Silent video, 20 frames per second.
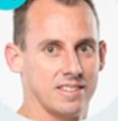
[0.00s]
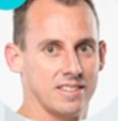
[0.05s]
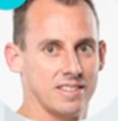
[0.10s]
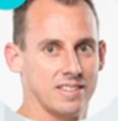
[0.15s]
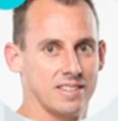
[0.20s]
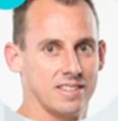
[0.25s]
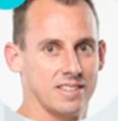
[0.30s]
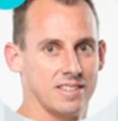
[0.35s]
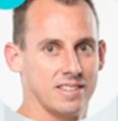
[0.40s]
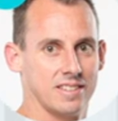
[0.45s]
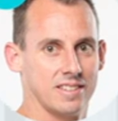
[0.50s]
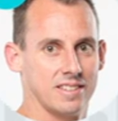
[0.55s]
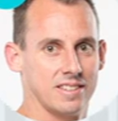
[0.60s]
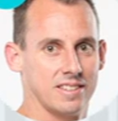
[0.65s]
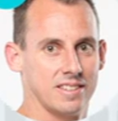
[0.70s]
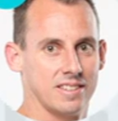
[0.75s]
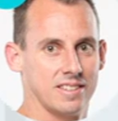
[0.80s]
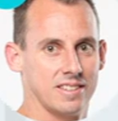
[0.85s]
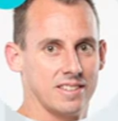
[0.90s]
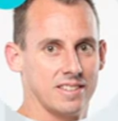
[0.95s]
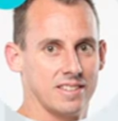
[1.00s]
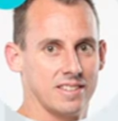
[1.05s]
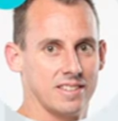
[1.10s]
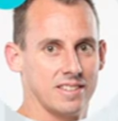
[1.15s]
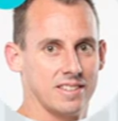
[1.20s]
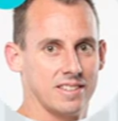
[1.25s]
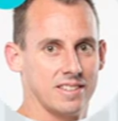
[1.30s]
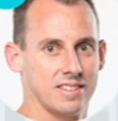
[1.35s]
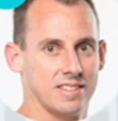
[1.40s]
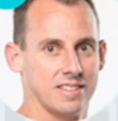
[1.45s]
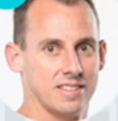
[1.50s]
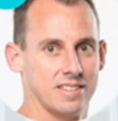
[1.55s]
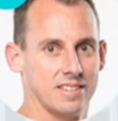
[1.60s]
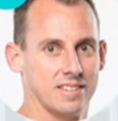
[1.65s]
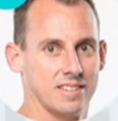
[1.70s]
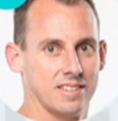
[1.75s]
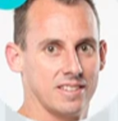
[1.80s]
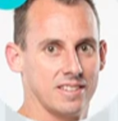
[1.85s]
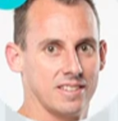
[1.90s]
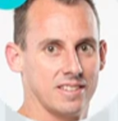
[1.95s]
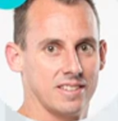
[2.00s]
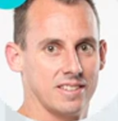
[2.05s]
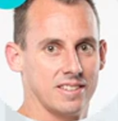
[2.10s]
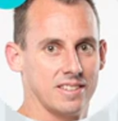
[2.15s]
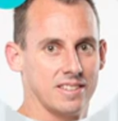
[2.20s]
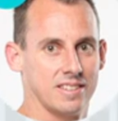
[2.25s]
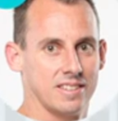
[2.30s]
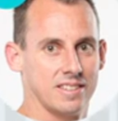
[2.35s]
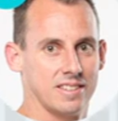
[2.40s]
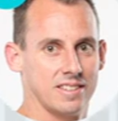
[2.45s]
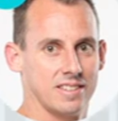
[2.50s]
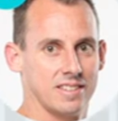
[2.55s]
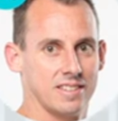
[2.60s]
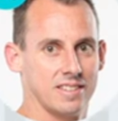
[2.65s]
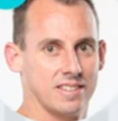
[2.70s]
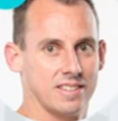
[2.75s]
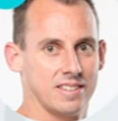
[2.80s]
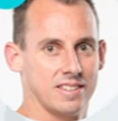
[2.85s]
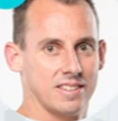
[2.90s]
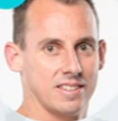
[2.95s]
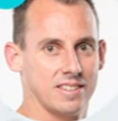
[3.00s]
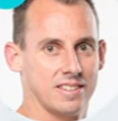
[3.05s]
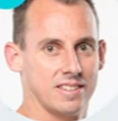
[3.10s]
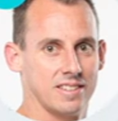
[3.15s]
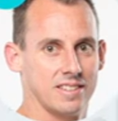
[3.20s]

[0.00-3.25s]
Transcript: (not speaking)